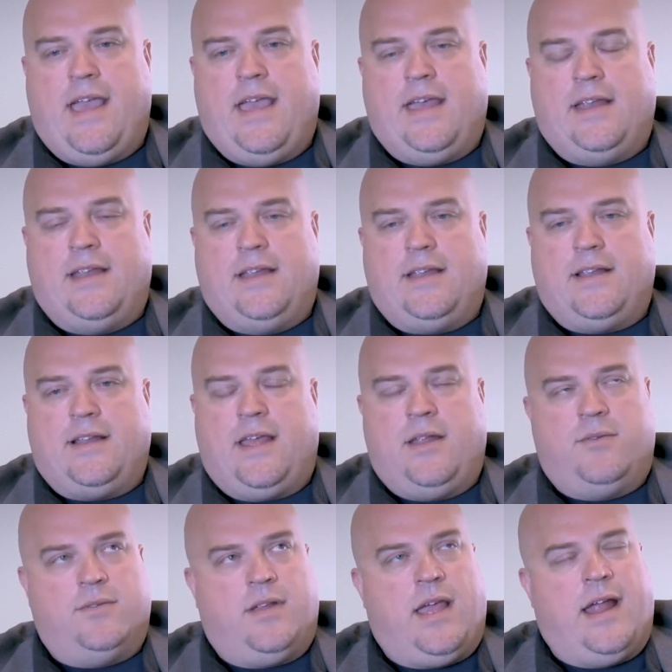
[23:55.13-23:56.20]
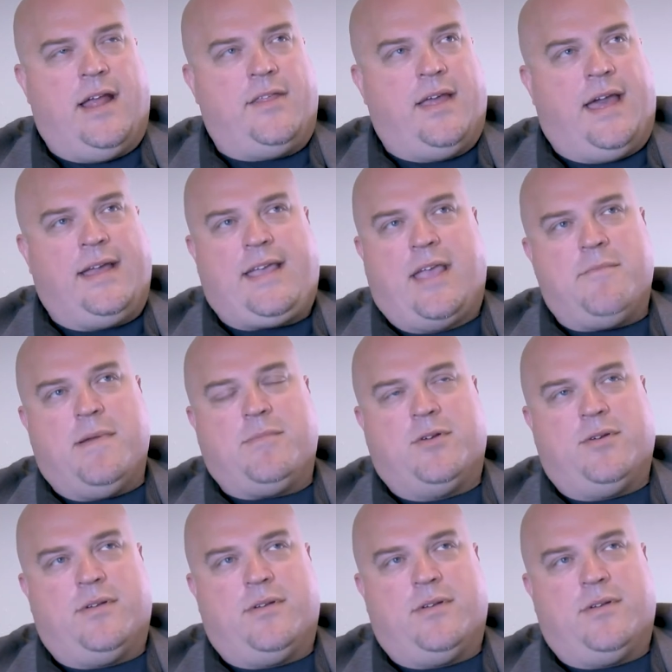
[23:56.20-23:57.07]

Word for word: And and, and I, I can't remember.